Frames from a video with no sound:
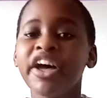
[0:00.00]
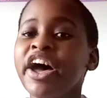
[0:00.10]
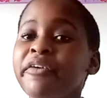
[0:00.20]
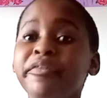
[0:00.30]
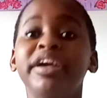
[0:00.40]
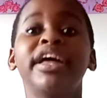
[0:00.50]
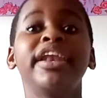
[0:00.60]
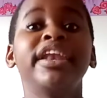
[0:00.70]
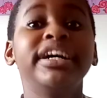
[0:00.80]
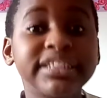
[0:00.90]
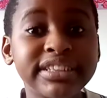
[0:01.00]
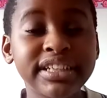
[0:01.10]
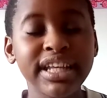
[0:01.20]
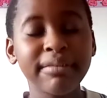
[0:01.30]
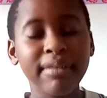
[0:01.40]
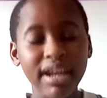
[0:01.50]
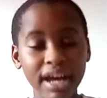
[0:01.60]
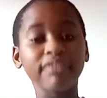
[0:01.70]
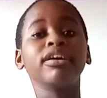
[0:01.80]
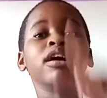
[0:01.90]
a realistic day in my life.